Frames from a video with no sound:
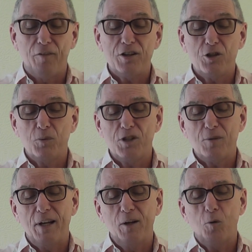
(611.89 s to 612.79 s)
It just wants to
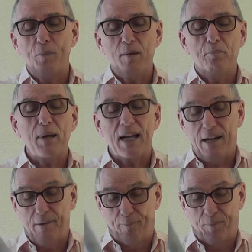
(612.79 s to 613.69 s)
be a little bit bigger
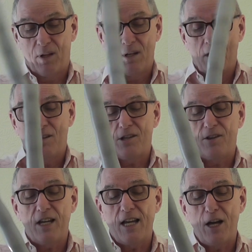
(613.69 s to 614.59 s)
so
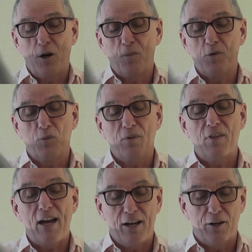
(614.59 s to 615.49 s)
that it helps with
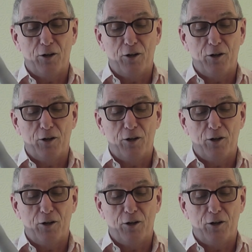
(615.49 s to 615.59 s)
that